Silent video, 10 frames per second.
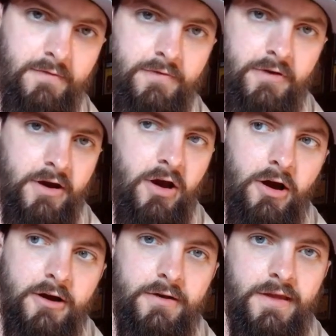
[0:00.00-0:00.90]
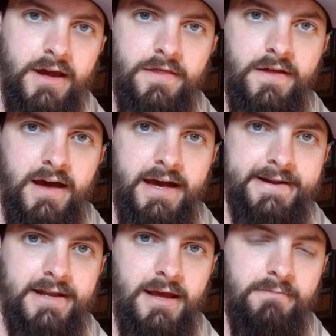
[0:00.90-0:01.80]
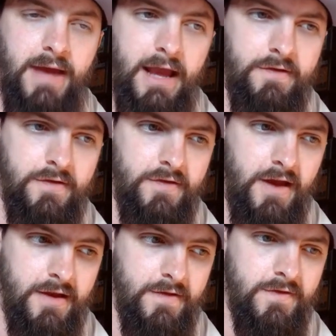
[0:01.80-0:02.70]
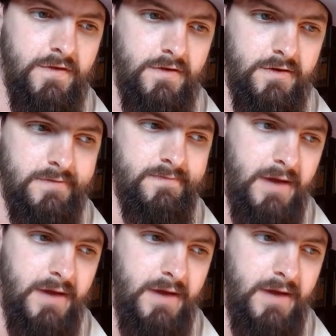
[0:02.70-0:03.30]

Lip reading: for a card like that, it makes sense to